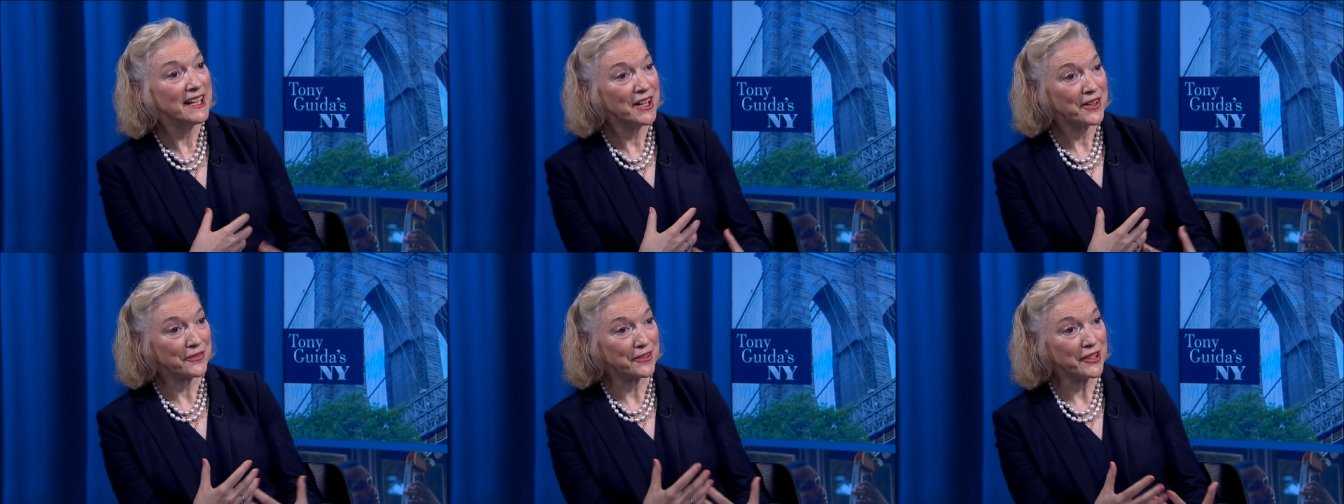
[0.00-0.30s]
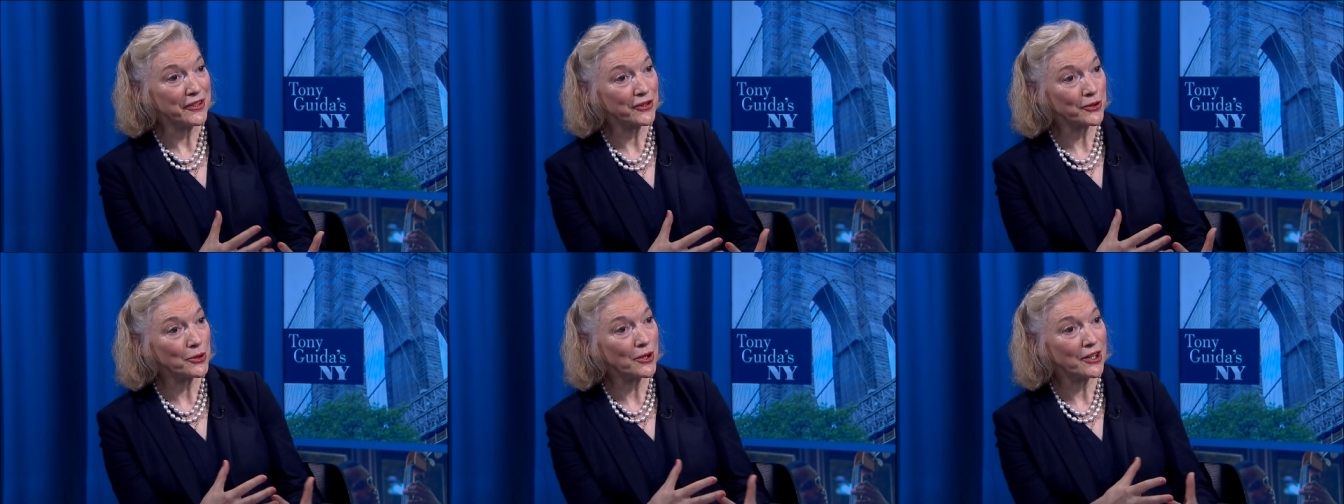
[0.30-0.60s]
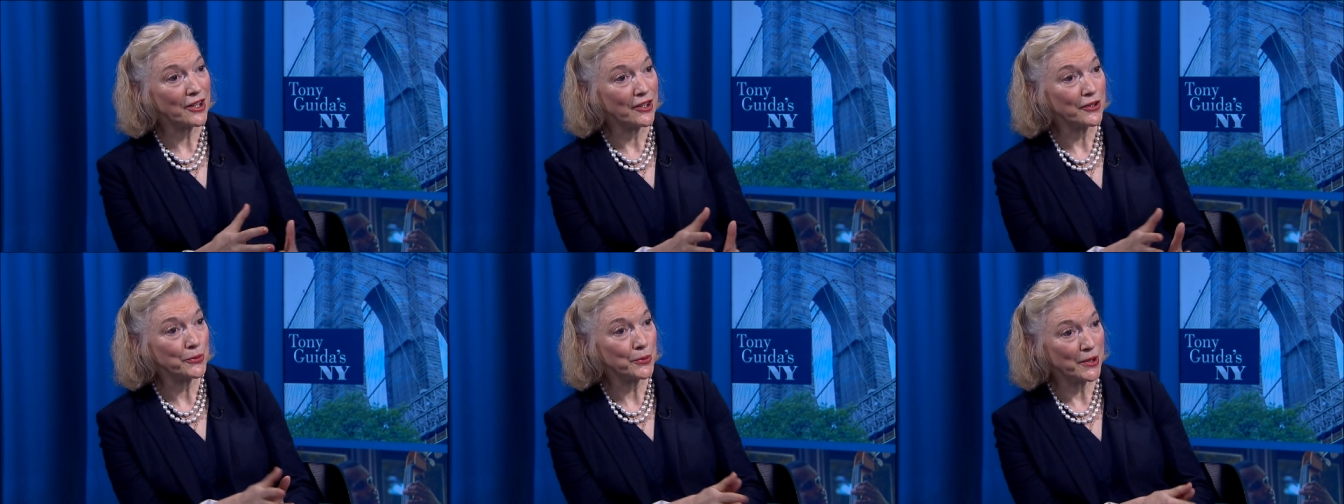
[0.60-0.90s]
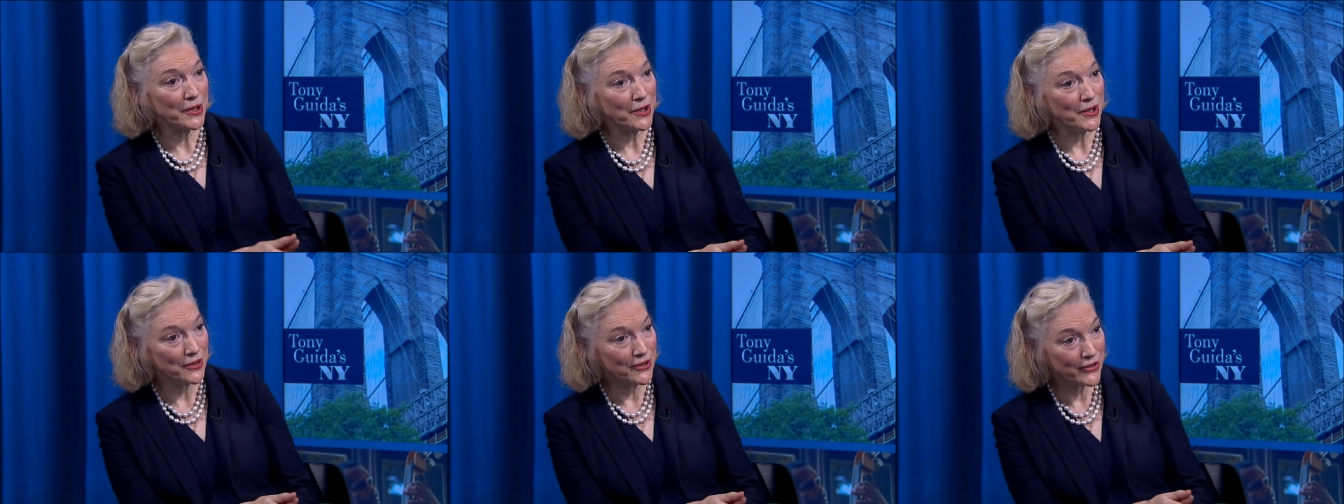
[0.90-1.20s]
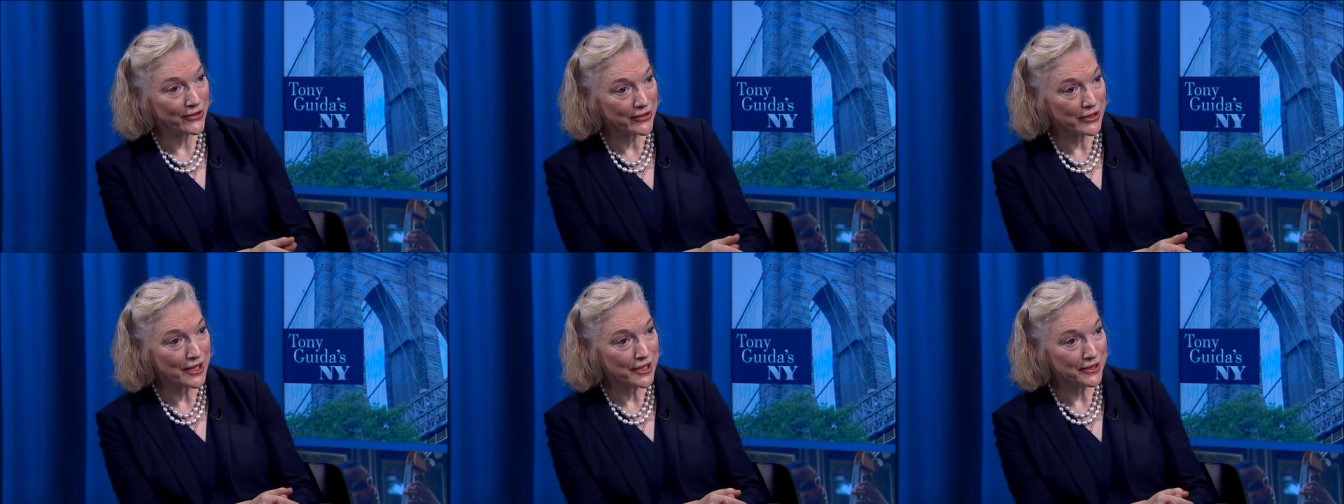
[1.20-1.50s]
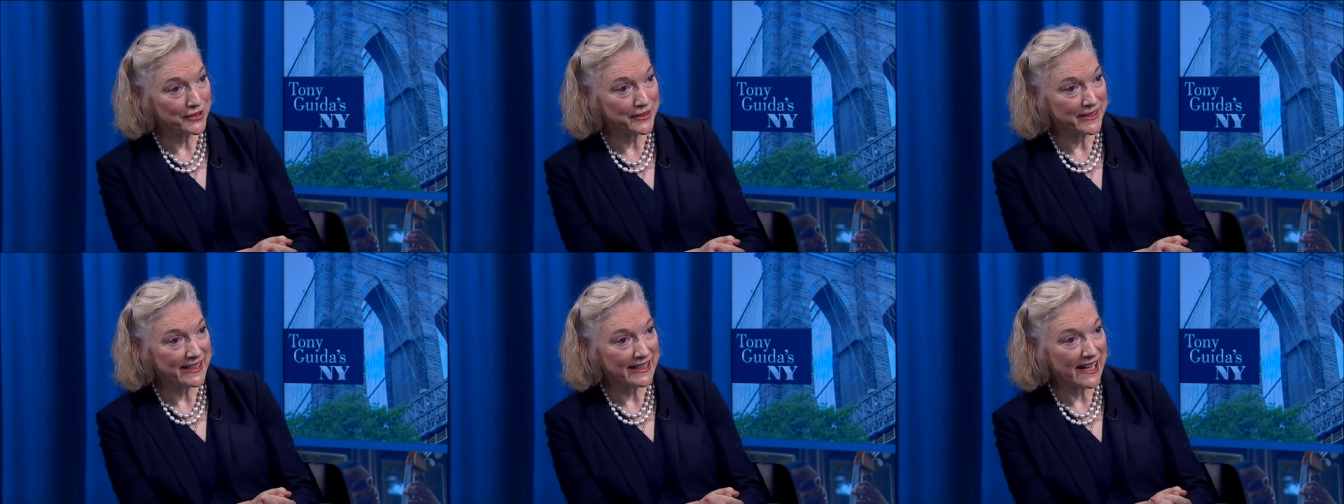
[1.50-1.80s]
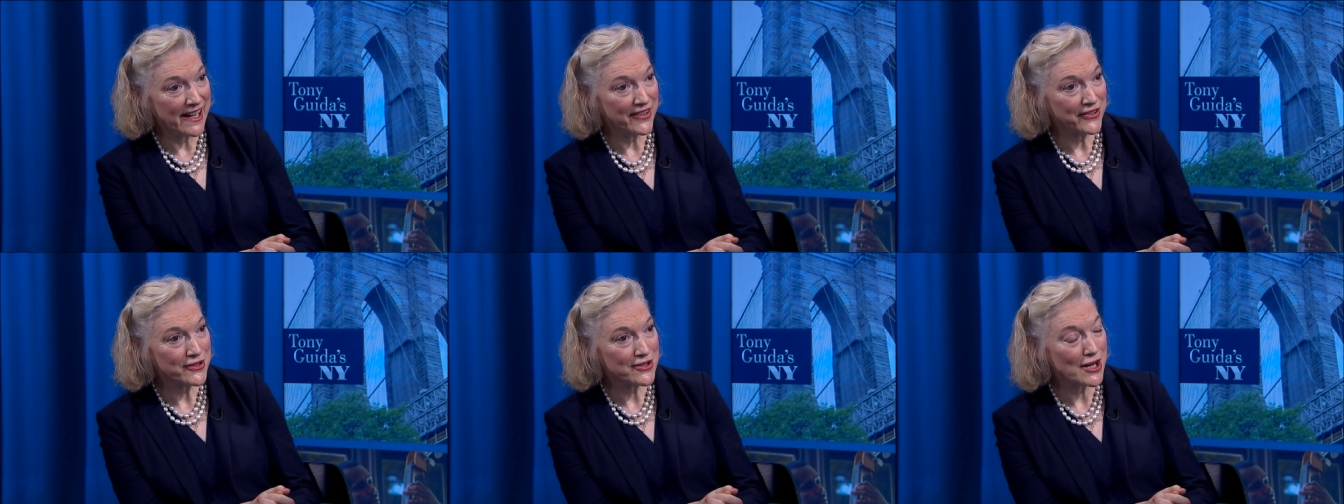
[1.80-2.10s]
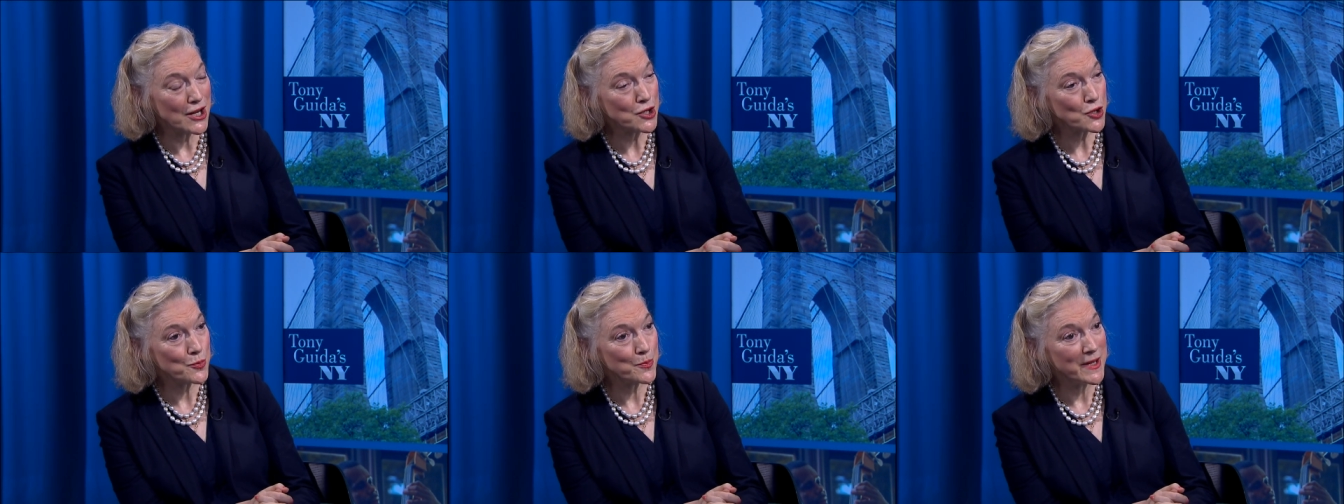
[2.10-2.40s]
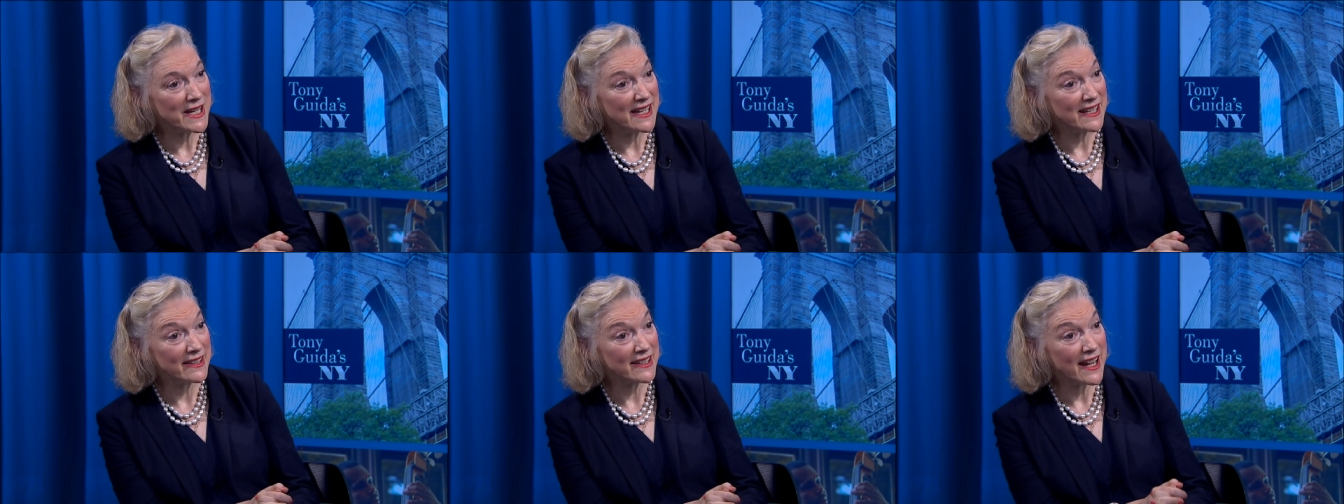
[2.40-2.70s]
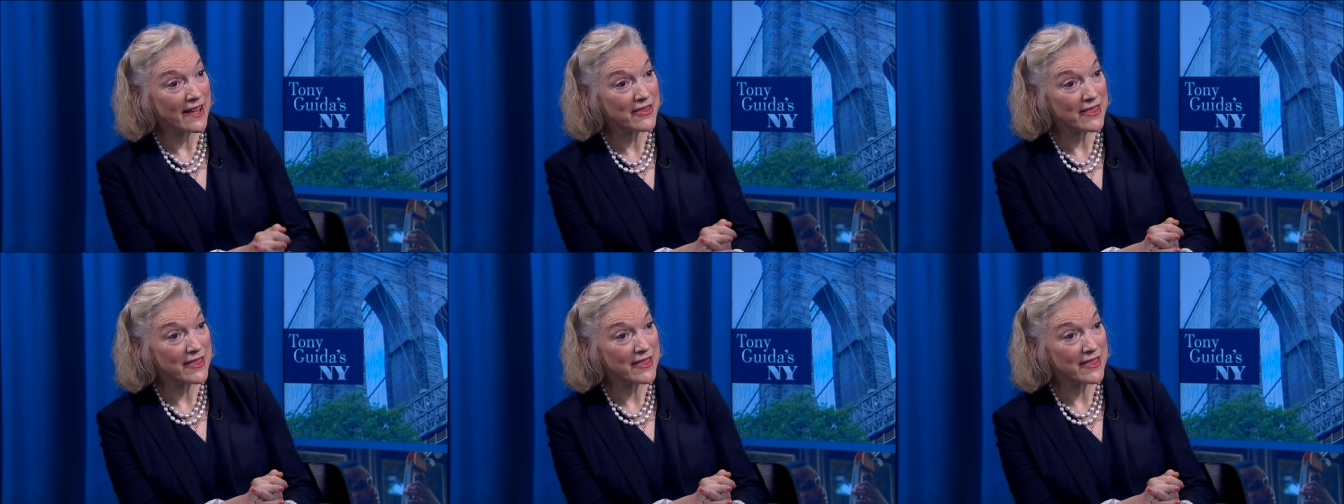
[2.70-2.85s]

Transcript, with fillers: restorers were going to start on the Last Judgment,